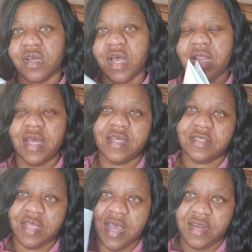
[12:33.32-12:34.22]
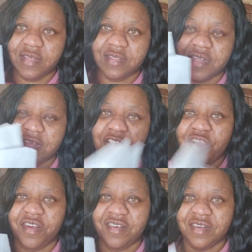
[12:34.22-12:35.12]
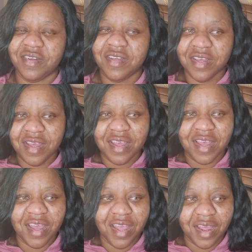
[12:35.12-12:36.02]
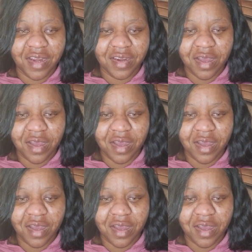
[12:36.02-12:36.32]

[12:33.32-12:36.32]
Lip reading: A lot of sadness in here. And